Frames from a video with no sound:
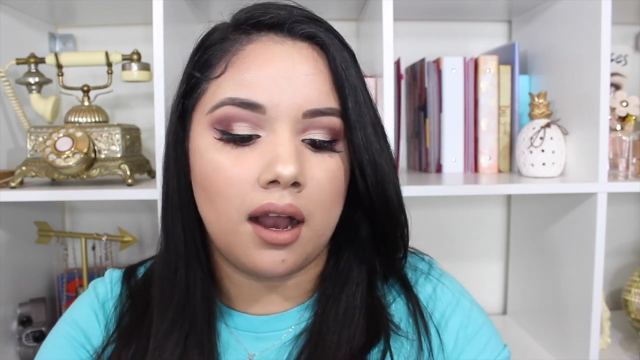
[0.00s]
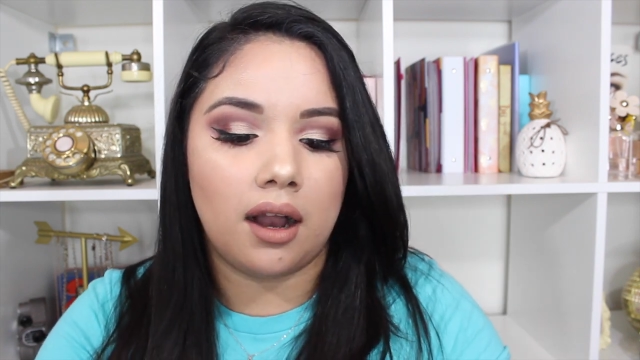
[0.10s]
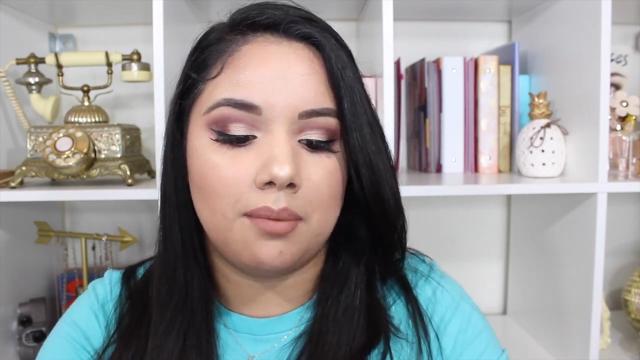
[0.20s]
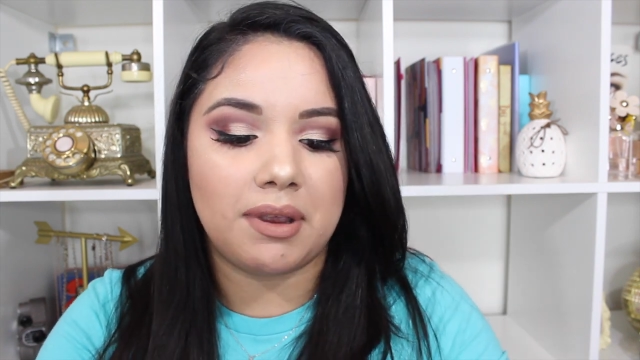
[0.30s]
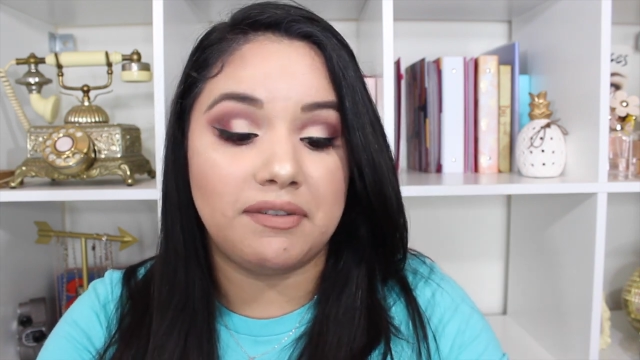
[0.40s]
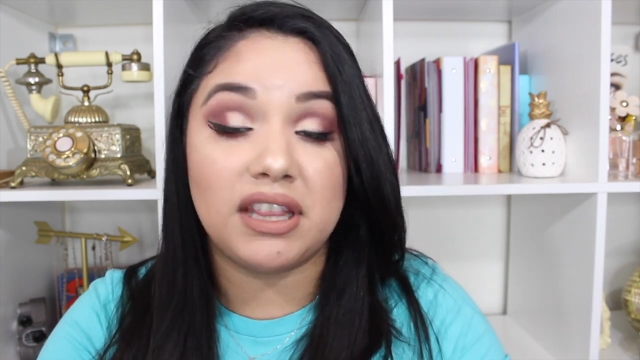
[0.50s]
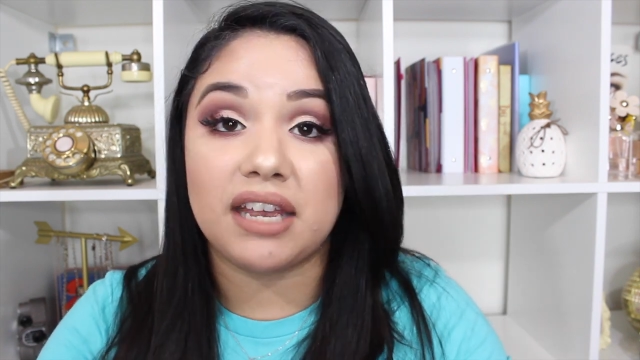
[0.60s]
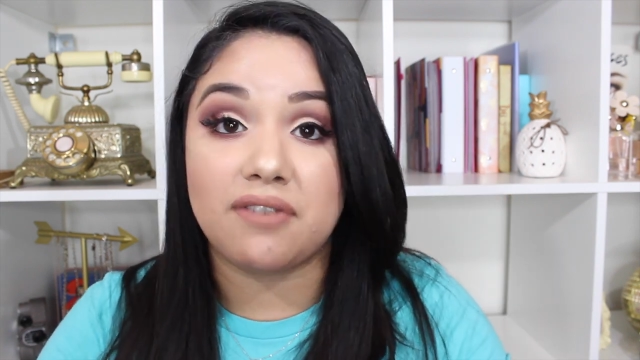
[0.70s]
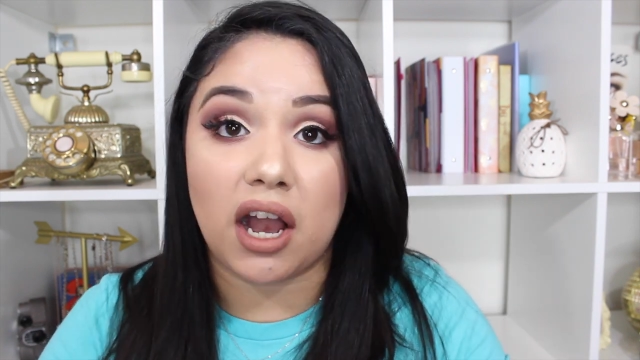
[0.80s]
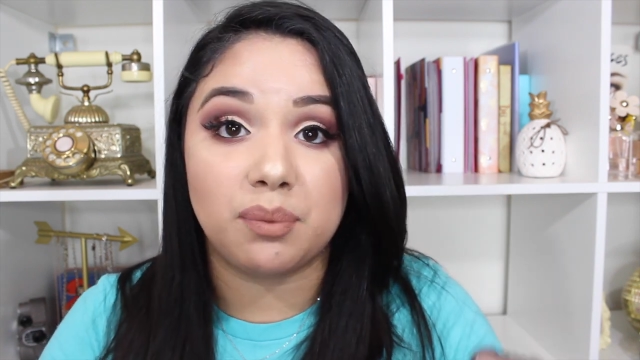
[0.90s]
Maybe
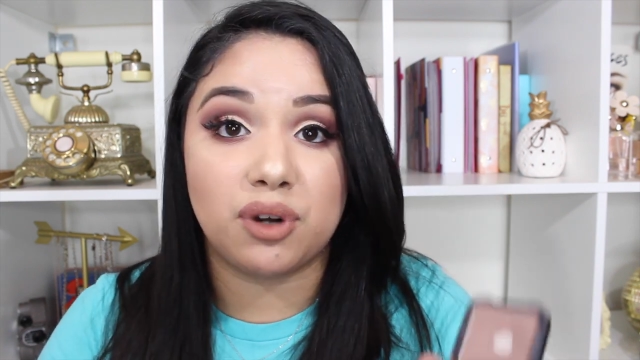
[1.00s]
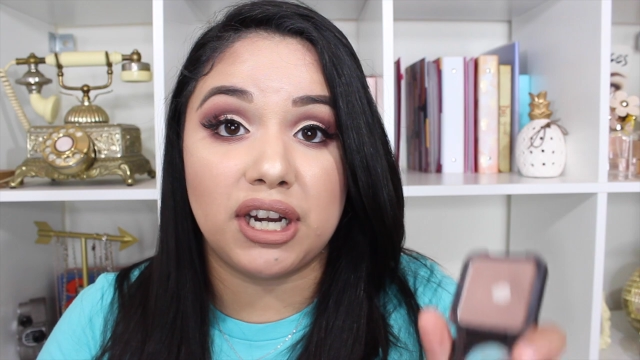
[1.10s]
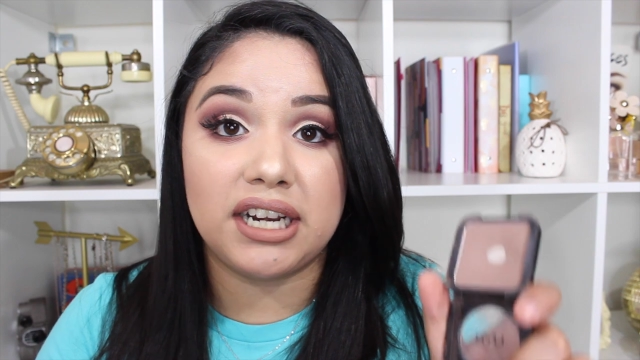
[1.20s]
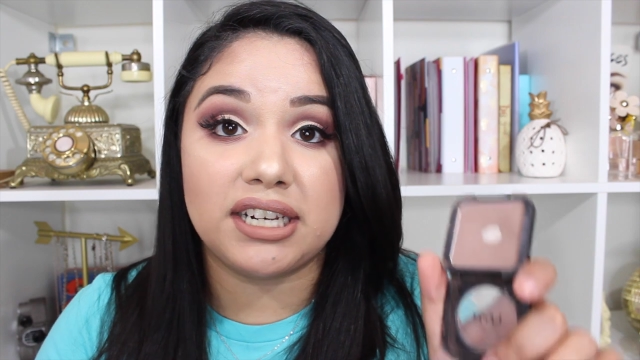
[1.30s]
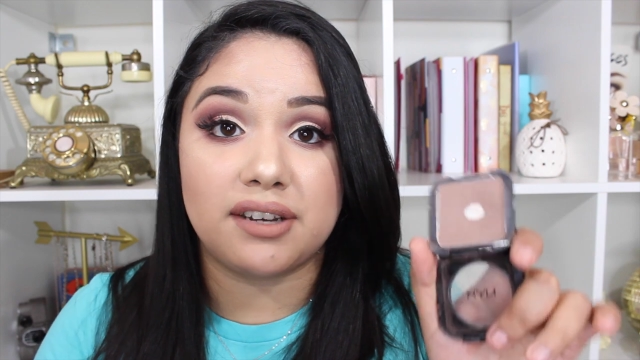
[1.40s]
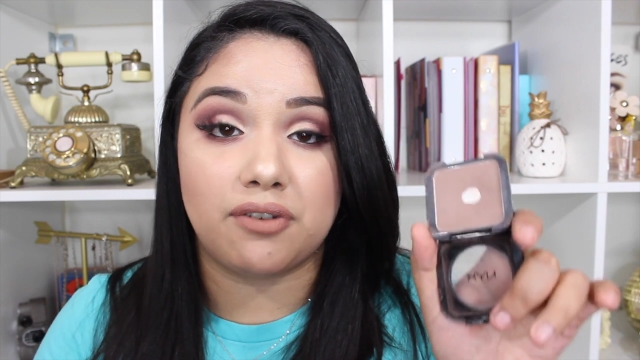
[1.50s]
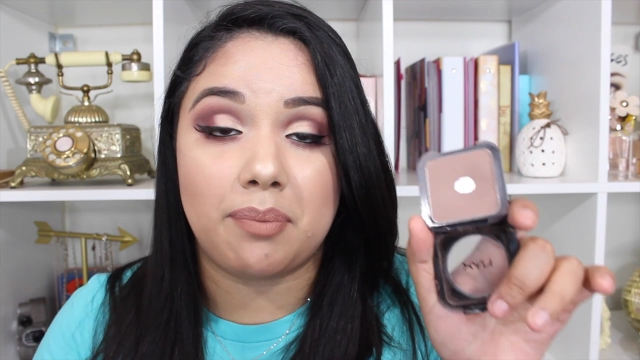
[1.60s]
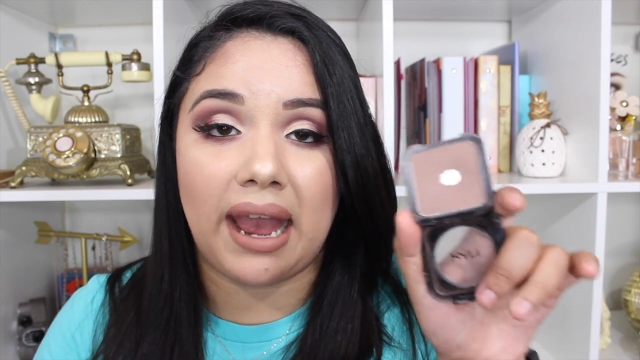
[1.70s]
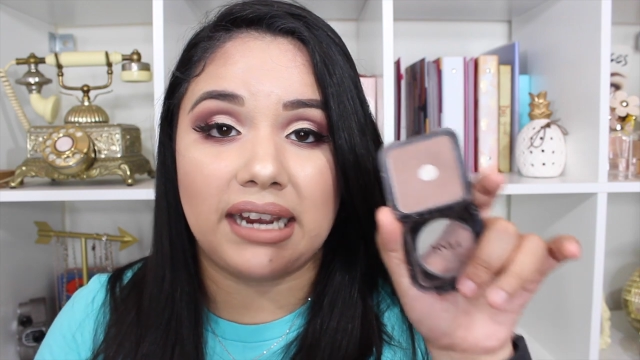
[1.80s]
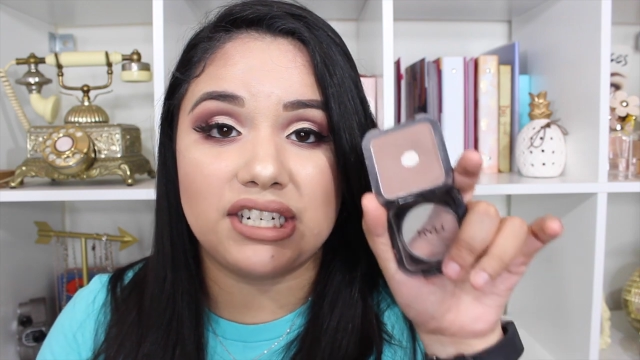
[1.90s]
they've upgraded
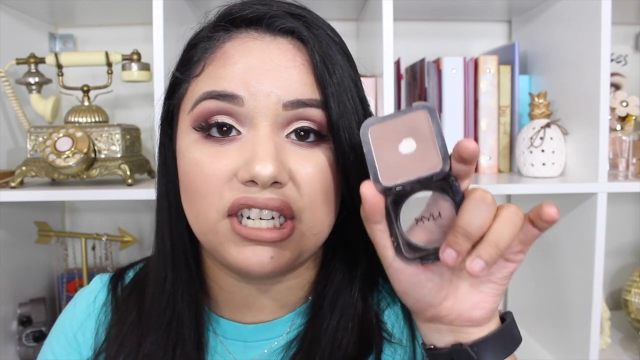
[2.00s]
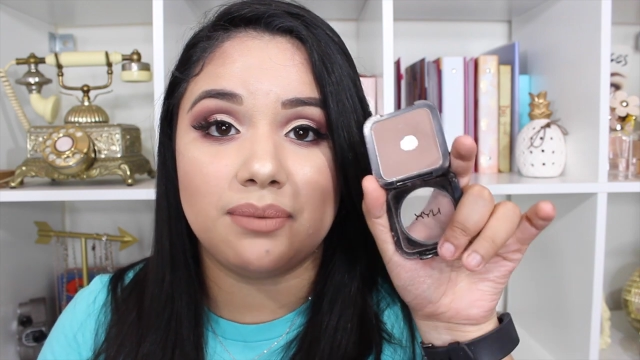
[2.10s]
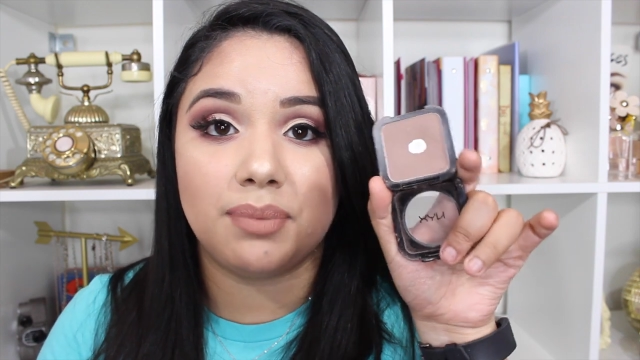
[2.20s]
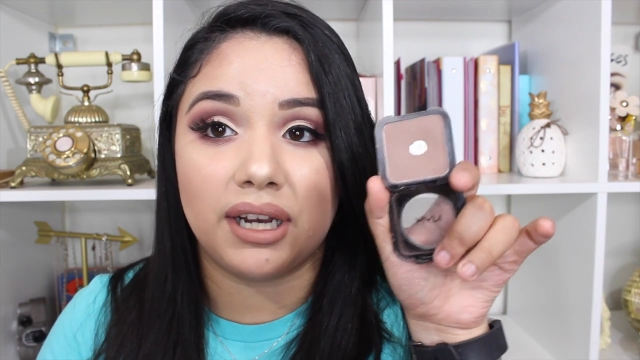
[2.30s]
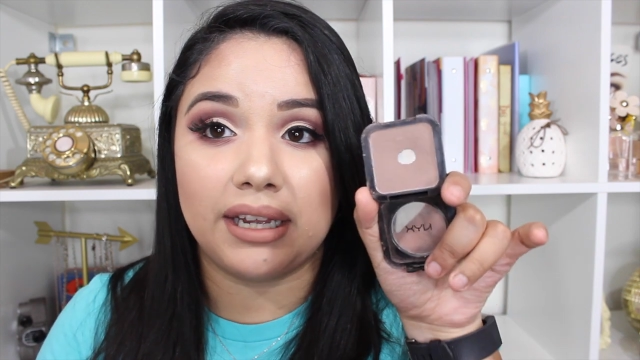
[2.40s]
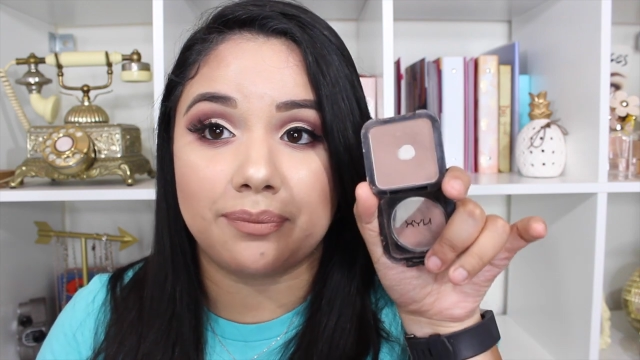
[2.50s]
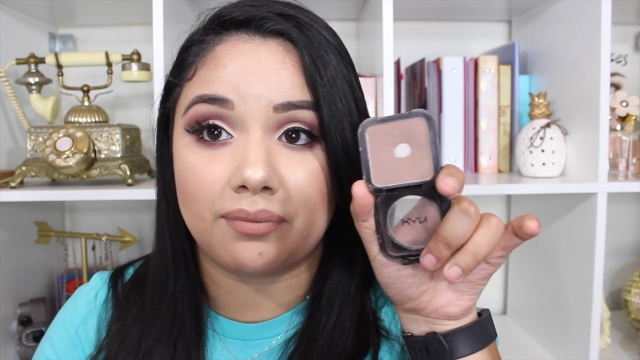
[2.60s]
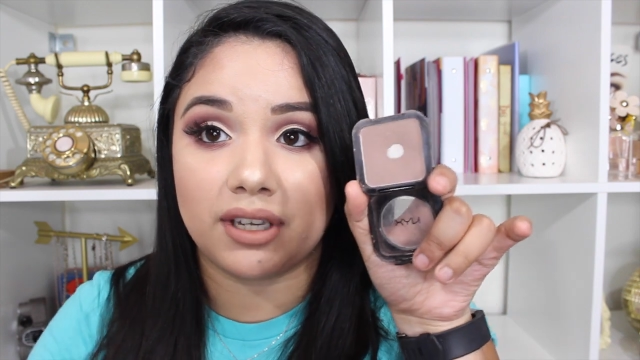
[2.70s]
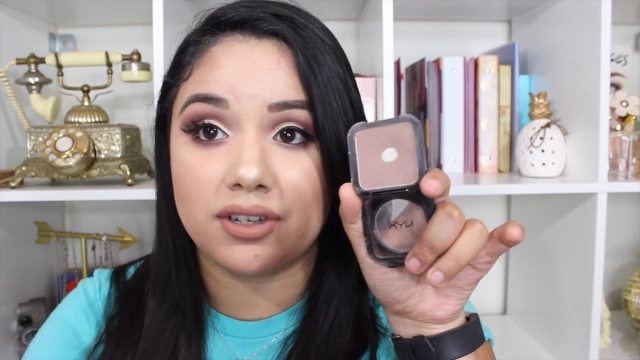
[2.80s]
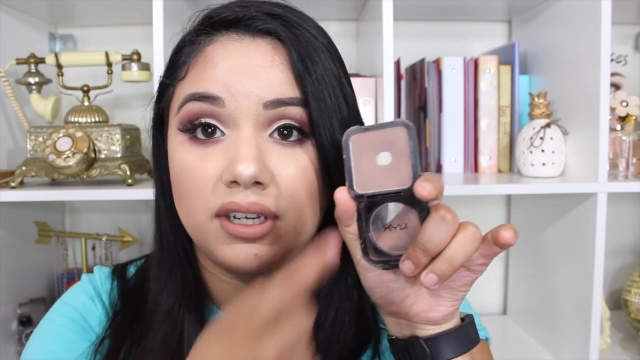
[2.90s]
different packaging, but
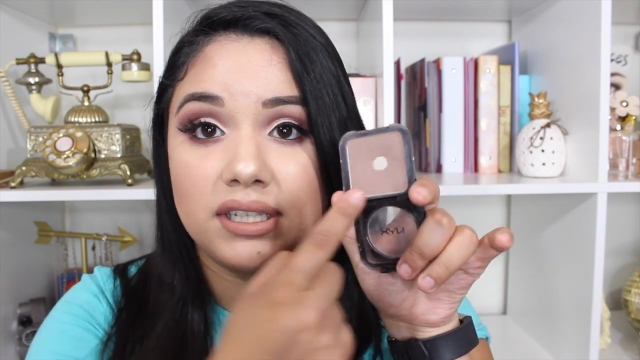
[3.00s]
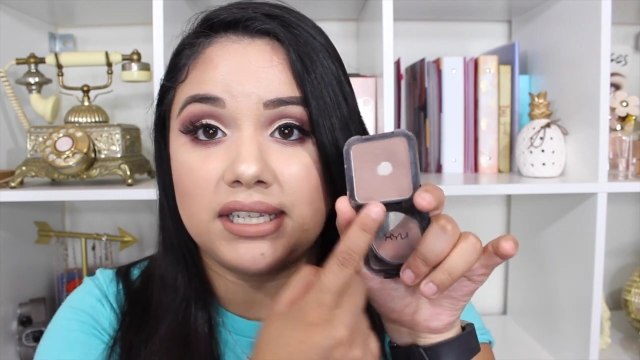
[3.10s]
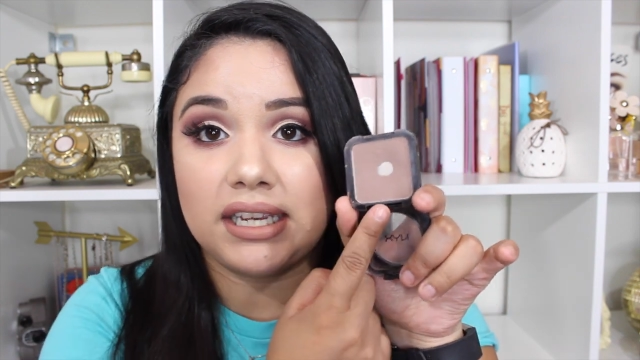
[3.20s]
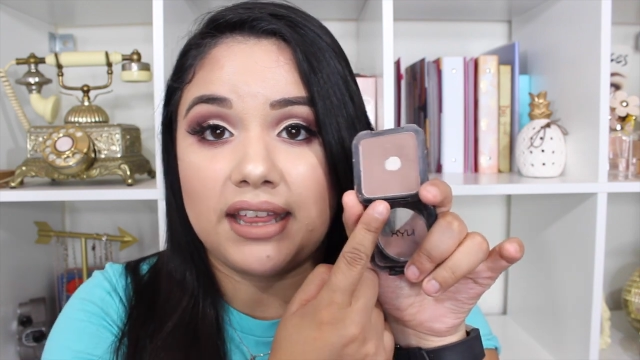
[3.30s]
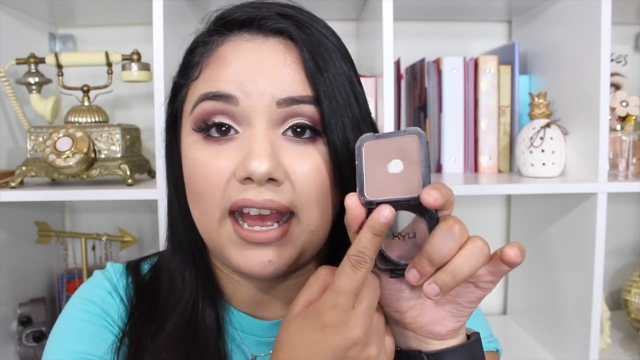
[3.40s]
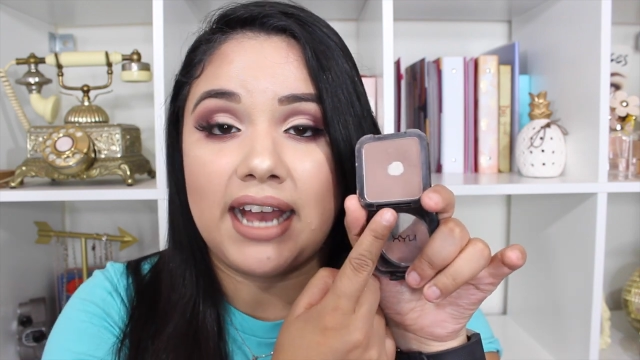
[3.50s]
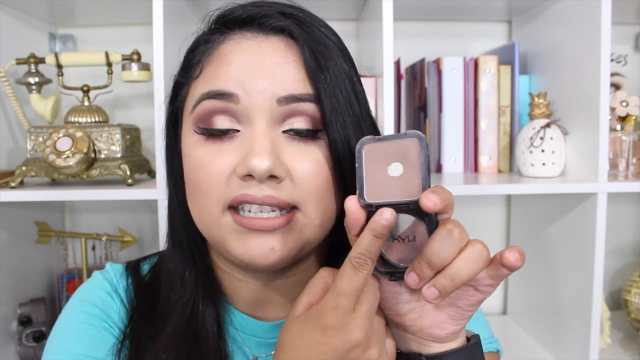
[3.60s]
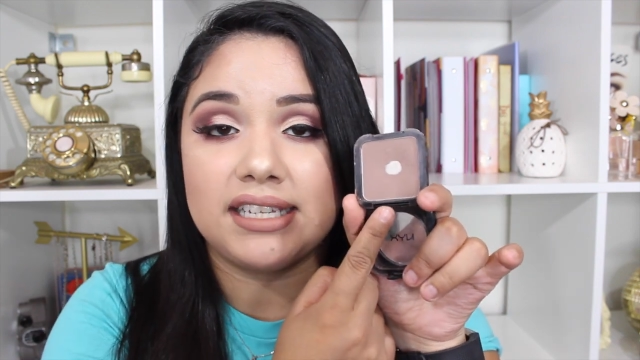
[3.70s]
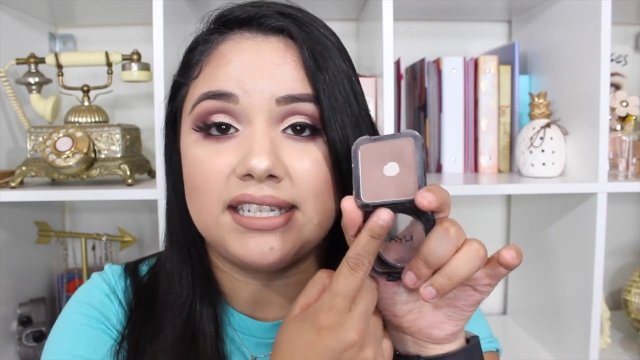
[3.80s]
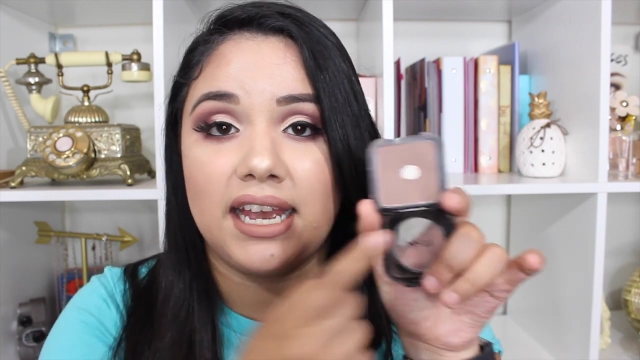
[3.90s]
as you can see, that
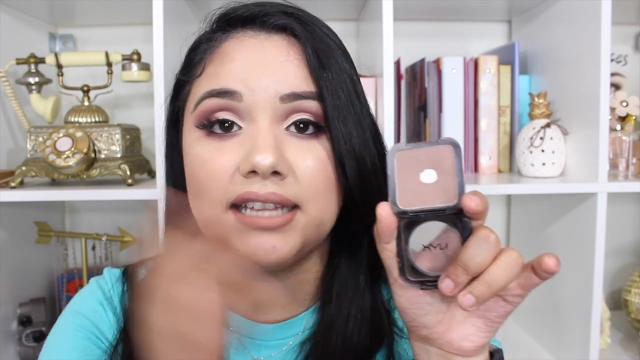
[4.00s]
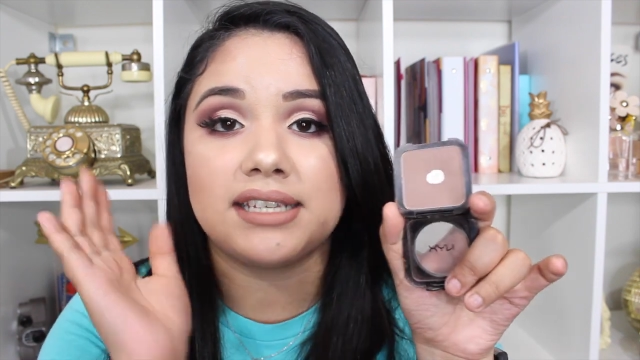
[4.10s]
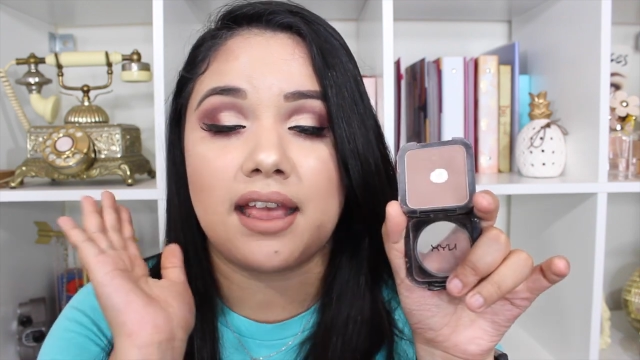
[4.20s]
has a dent,